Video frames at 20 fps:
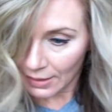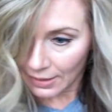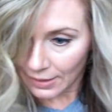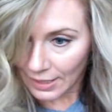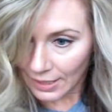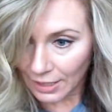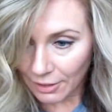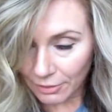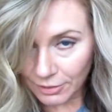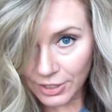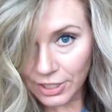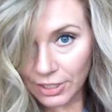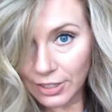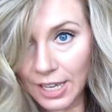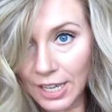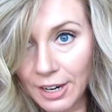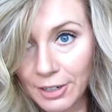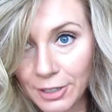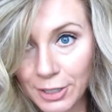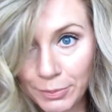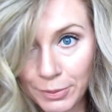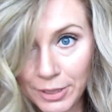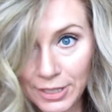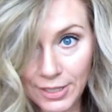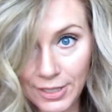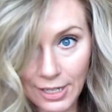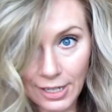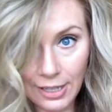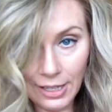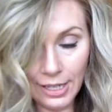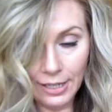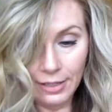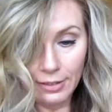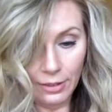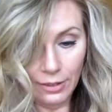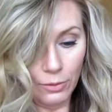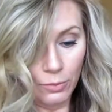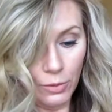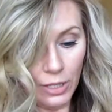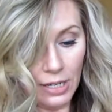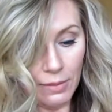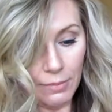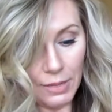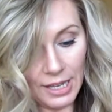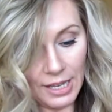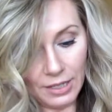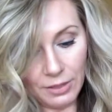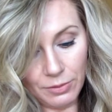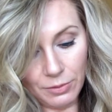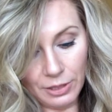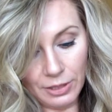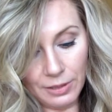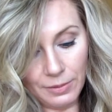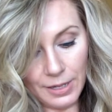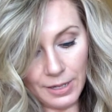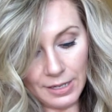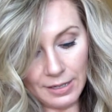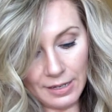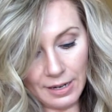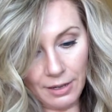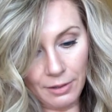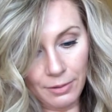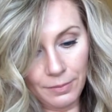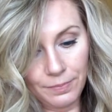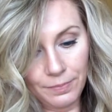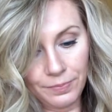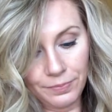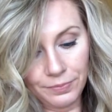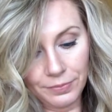now to the hairsprays that I like. The one I'm liking really right now